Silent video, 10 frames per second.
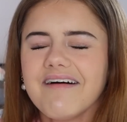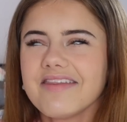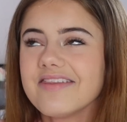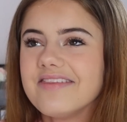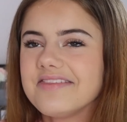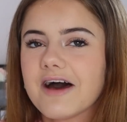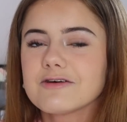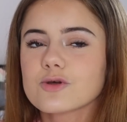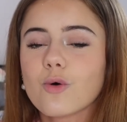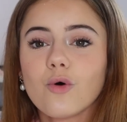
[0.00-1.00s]

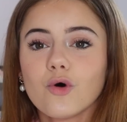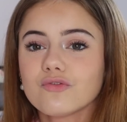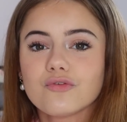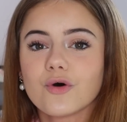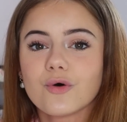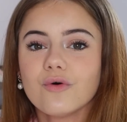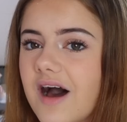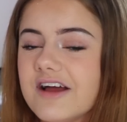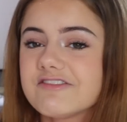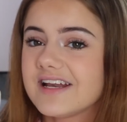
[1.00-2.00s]
That was awful.
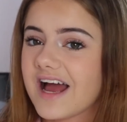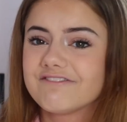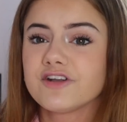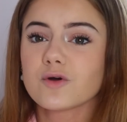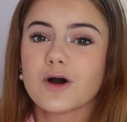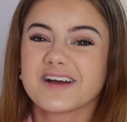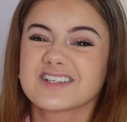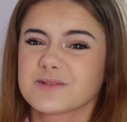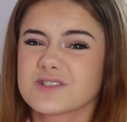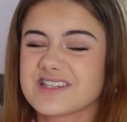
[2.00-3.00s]
I really have no comment
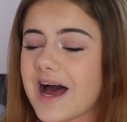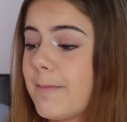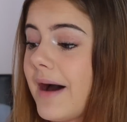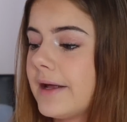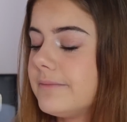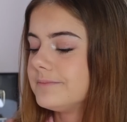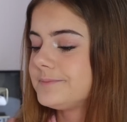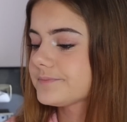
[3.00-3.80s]
because it's that bad.